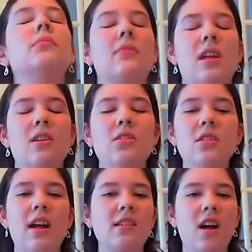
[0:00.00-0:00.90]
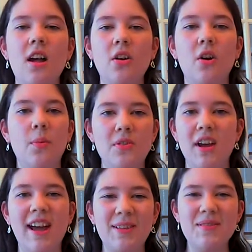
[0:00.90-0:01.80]
And do not talk or open your
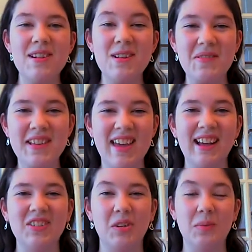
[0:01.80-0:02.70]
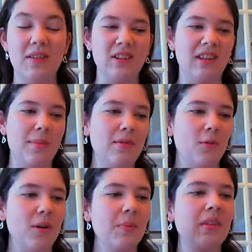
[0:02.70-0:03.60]
eyes when you're doing that, because trust me, I've done that
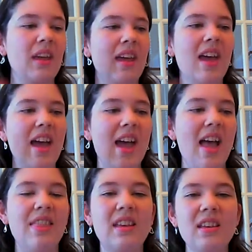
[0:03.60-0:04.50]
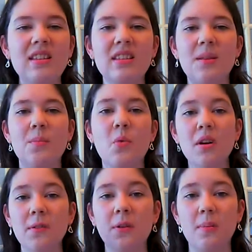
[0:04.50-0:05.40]
before. And this,
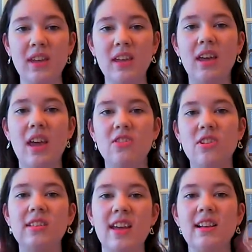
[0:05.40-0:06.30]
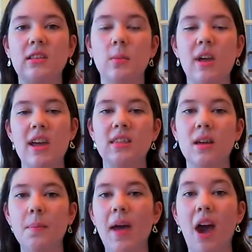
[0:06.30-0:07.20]
more for me, it just takes away
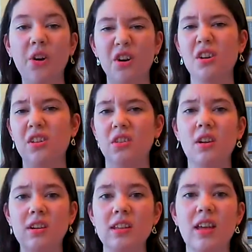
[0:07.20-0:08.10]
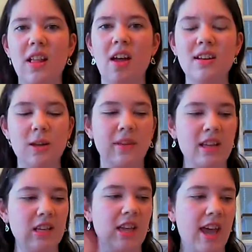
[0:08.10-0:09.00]
the powdered look that a lot of times I
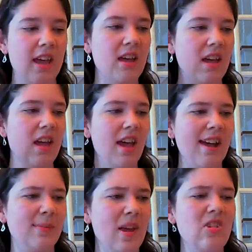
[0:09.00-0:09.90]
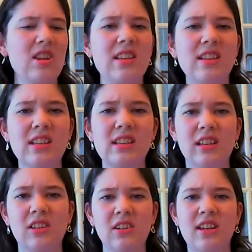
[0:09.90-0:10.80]
can get. Especially this
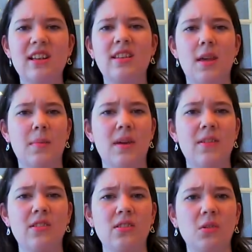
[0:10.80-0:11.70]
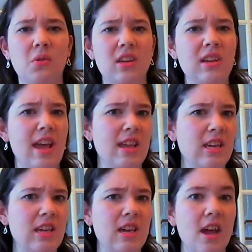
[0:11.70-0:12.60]
concealer tends to make my face look really
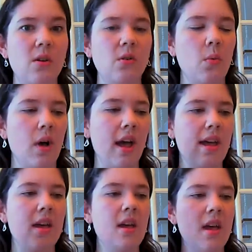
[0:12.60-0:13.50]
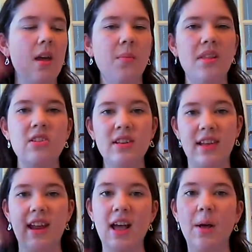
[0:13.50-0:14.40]
cakey. I don't know why, but this just
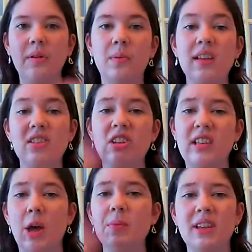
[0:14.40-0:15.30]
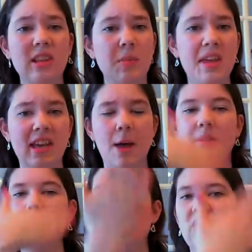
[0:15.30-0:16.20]
kind of helps. Plus it just helps set the makeup,
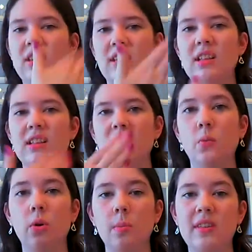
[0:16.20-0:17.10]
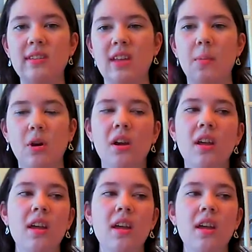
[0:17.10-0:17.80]
especially since it's warm in the summer.